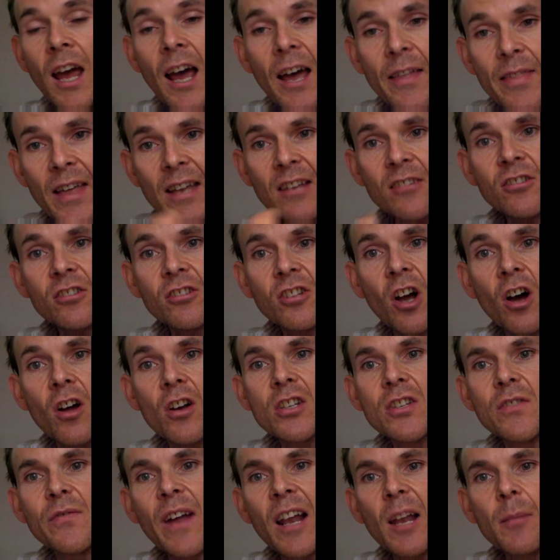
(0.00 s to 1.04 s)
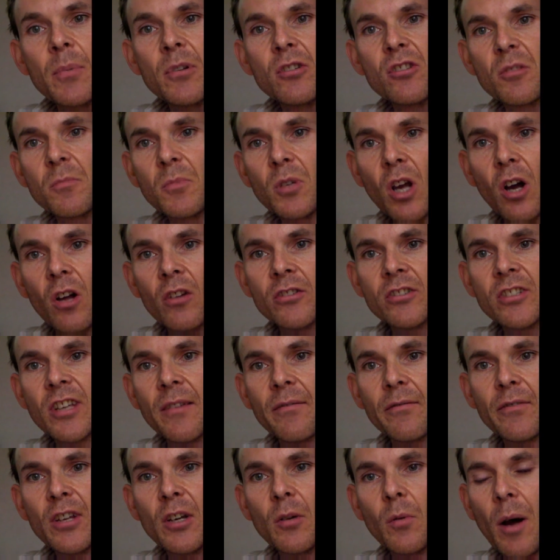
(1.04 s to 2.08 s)
and then start developing some
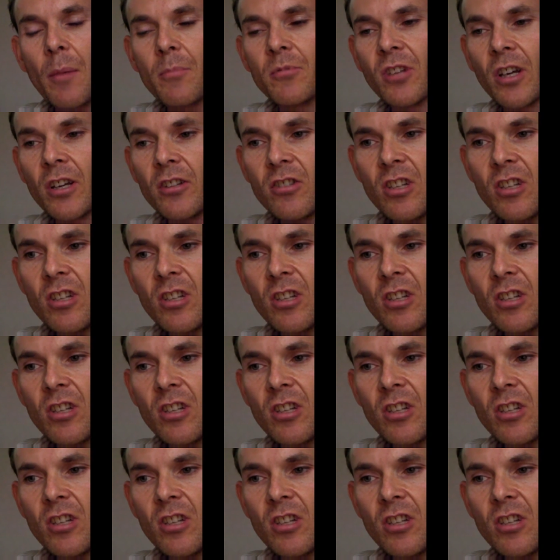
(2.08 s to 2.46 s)
content for your website.